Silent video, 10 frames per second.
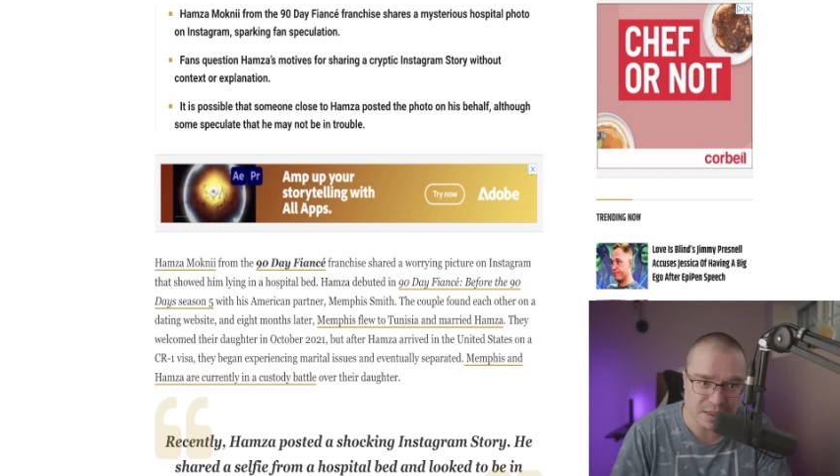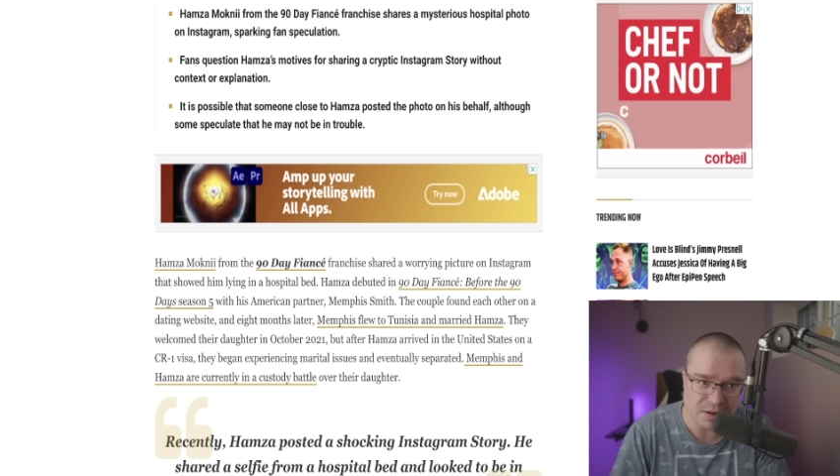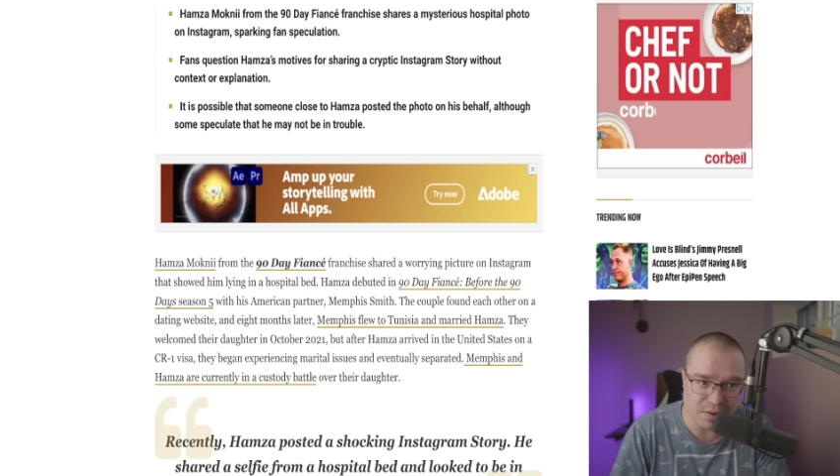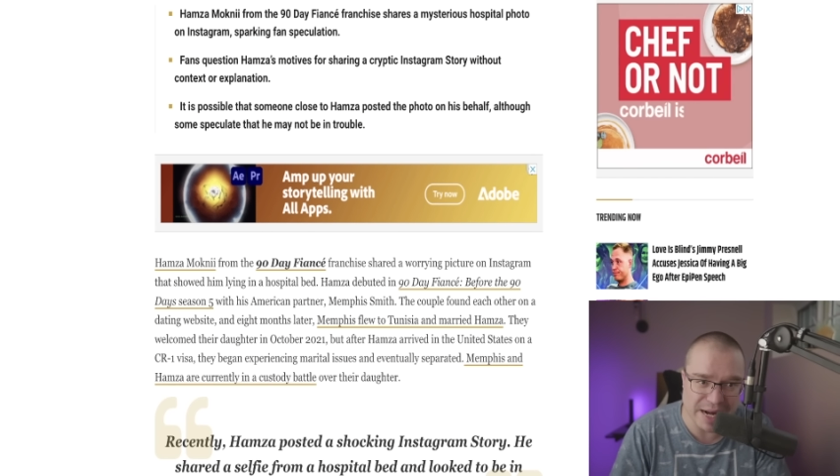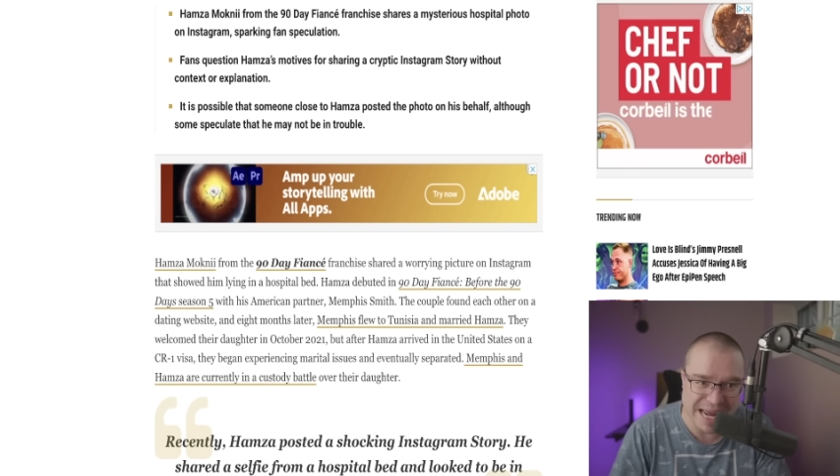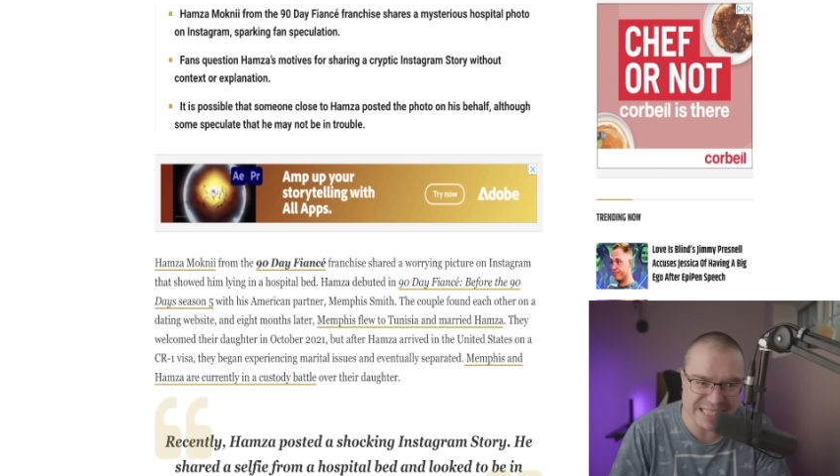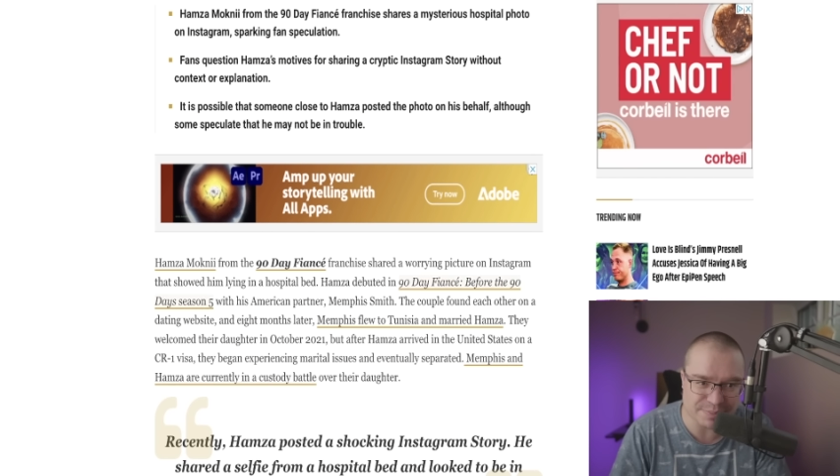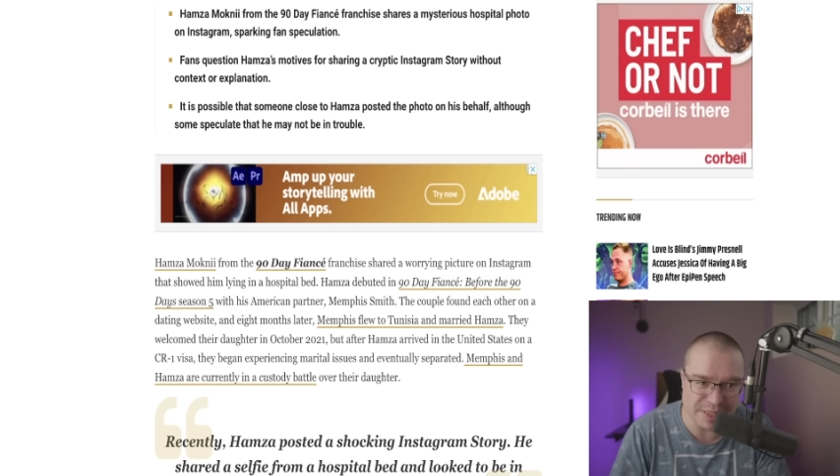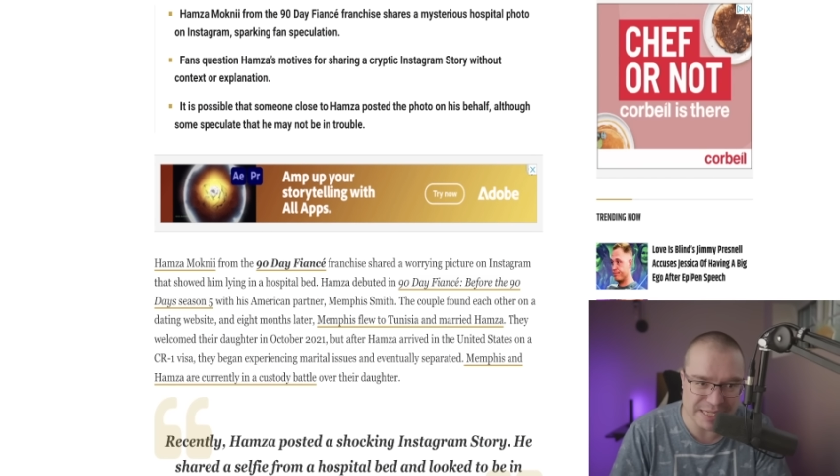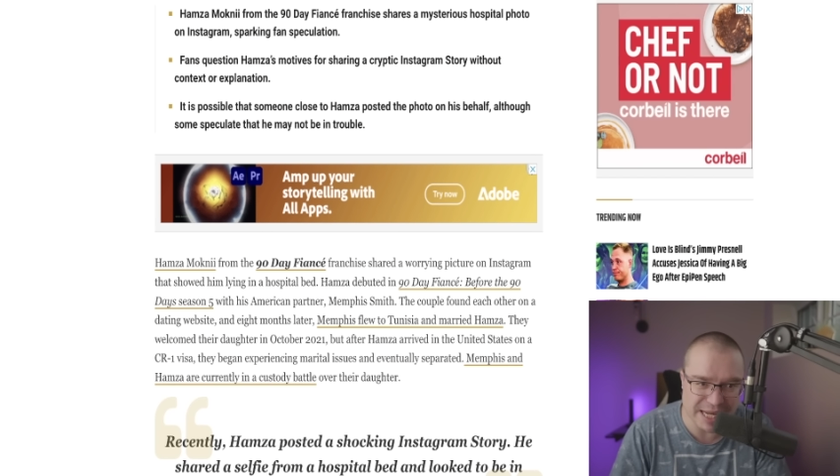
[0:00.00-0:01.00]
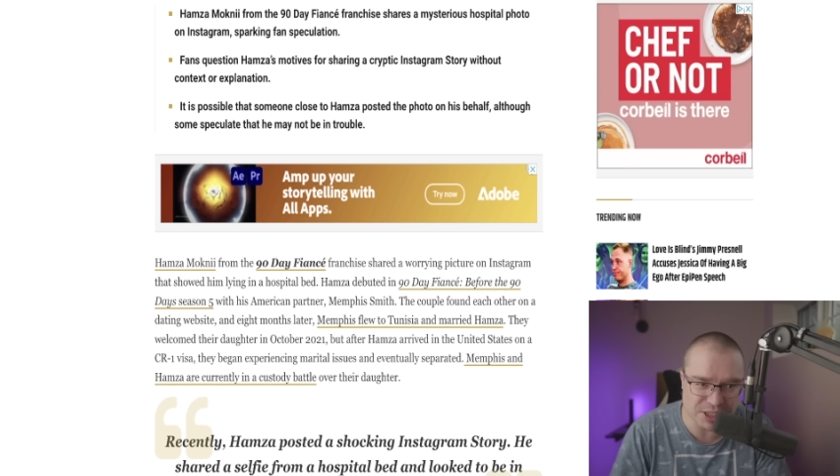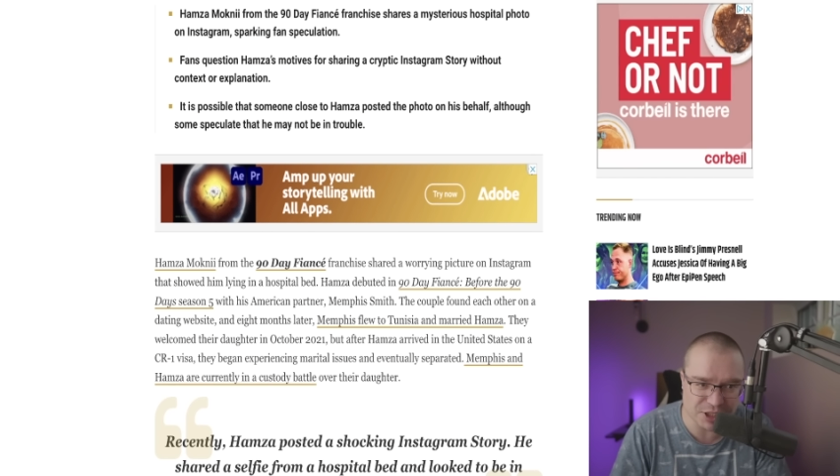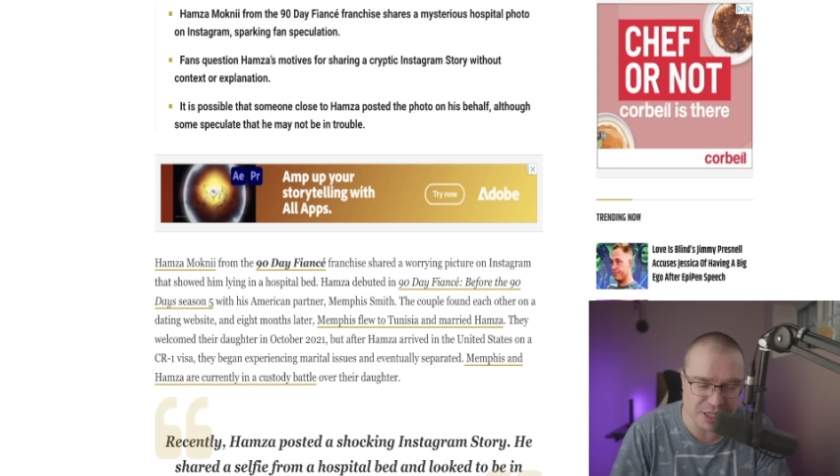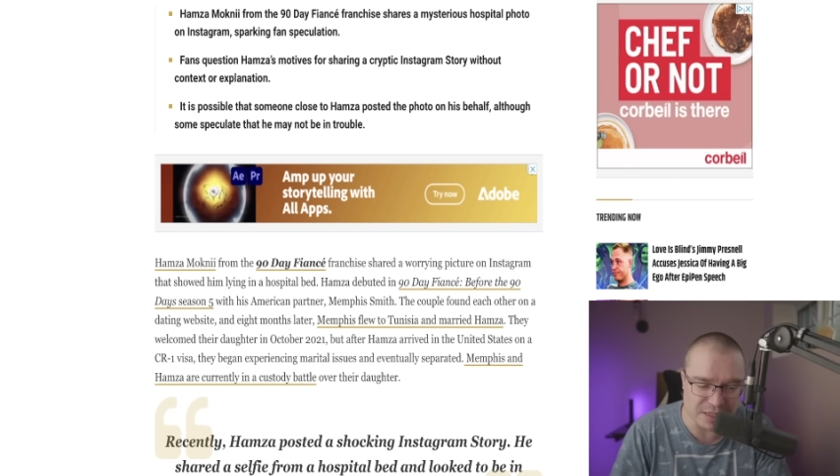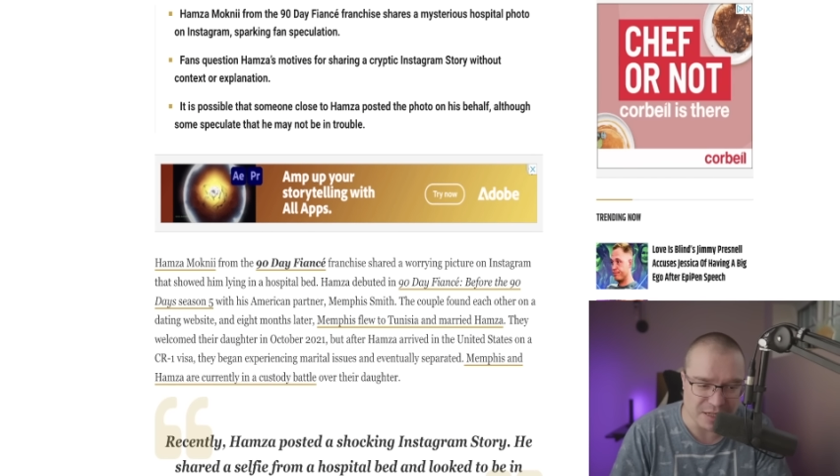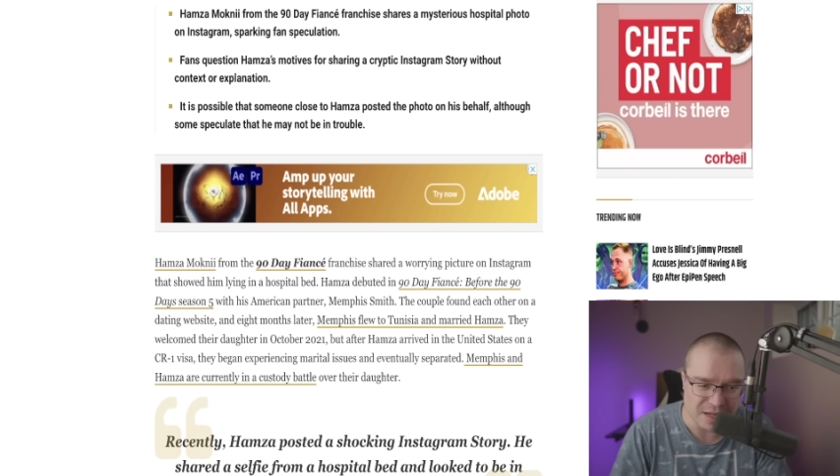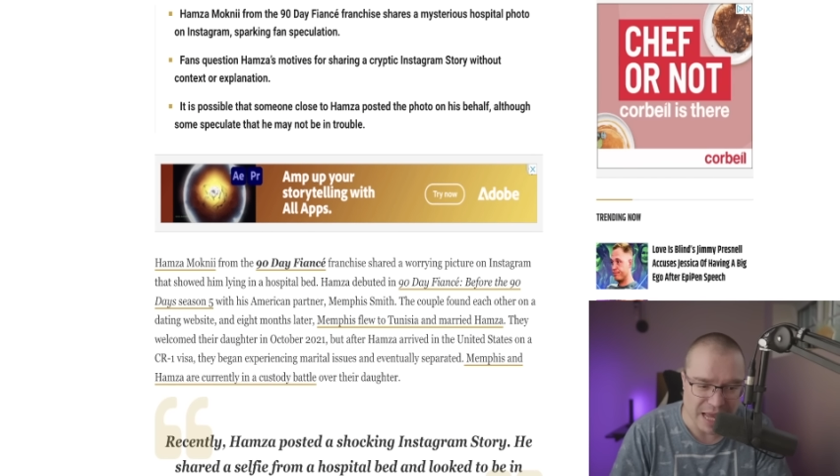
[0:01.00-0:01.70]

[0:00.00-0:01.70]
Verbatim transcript: or explanation.